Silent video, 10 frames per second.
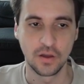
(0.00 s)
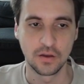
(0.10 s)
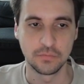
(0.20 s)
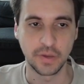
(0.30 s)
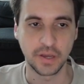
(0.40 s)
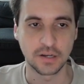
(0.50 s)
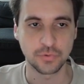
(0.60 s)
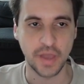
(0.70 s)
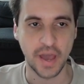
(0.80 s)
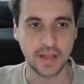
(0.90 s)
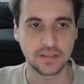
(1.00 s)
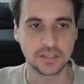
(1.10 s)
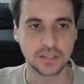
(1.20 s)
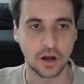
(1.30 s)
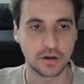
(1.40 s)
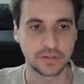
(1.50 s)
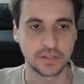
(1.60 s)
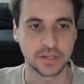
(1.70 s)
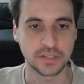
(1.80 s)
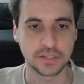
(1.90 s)
Because we had this
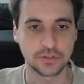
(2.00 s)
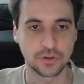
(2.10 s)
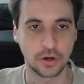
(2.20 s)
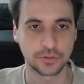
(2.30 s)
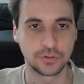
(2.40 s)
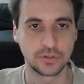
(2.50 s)
harness talk to the